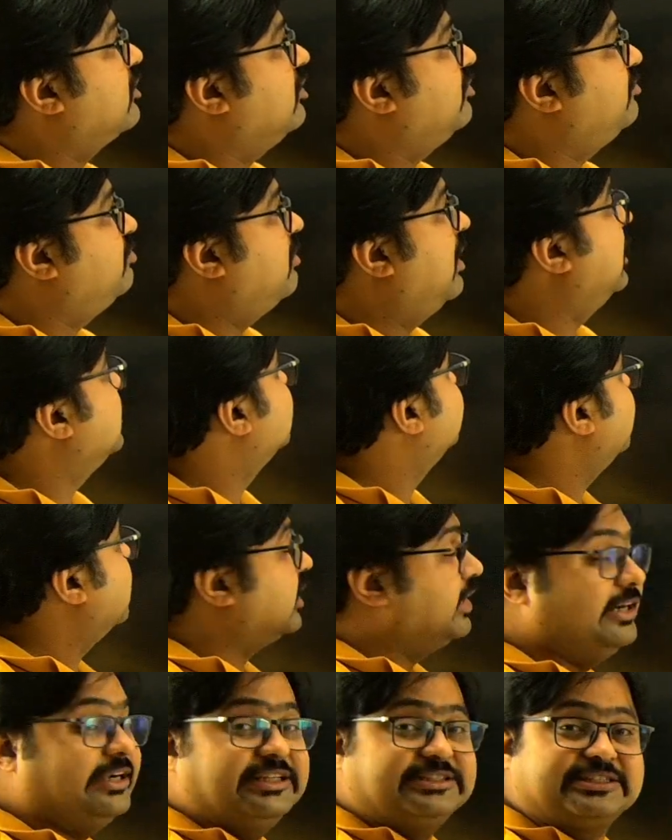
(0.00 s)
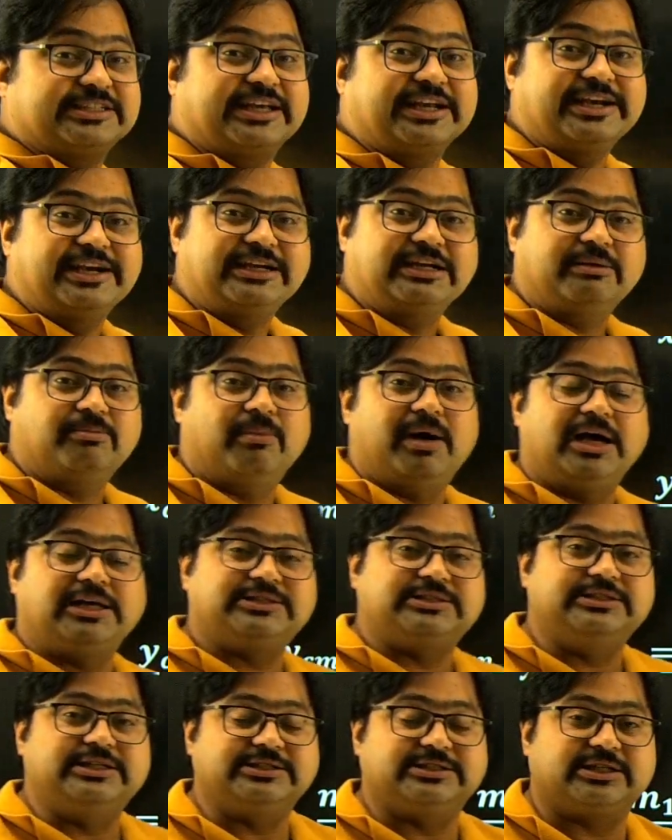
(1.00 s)
of mass for a discrete
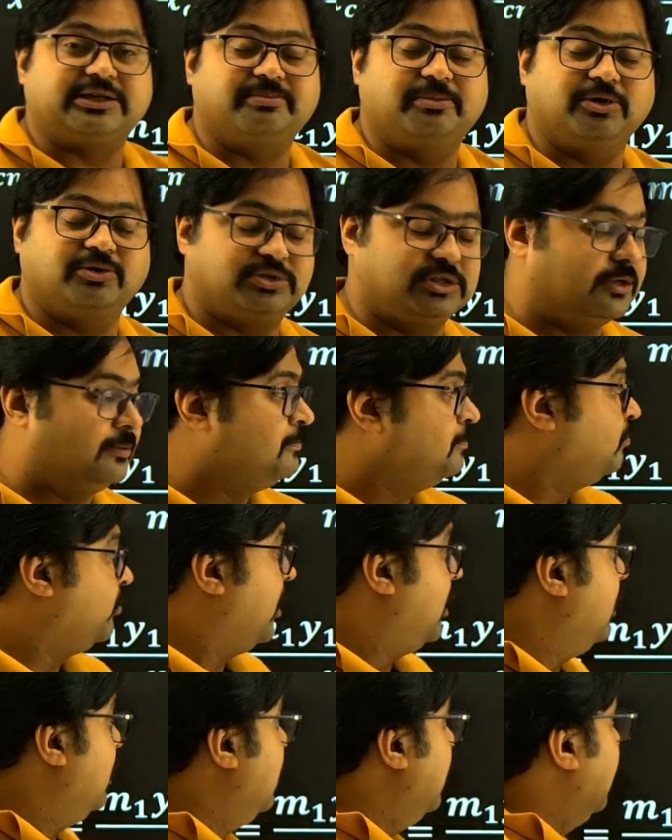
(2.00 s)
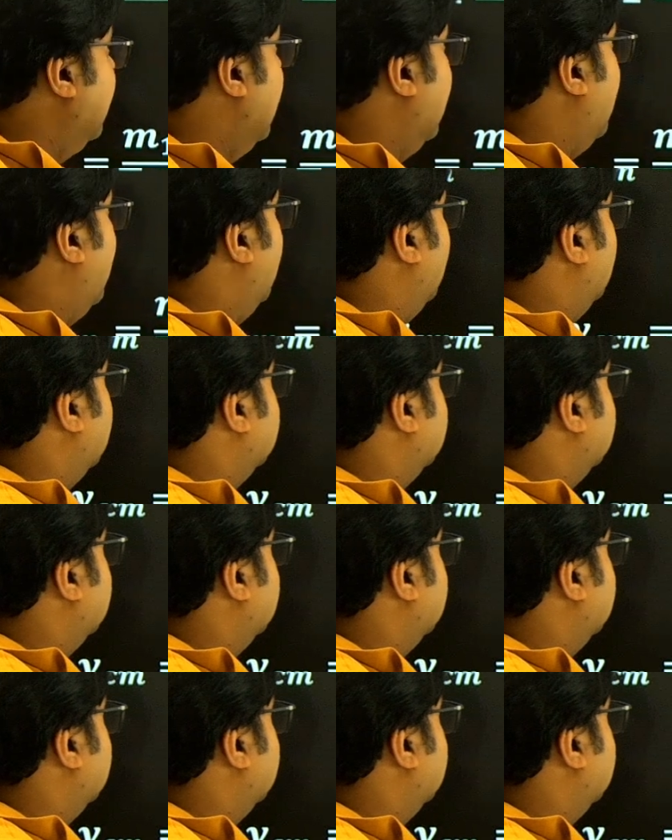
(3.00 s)
mass distribution. Now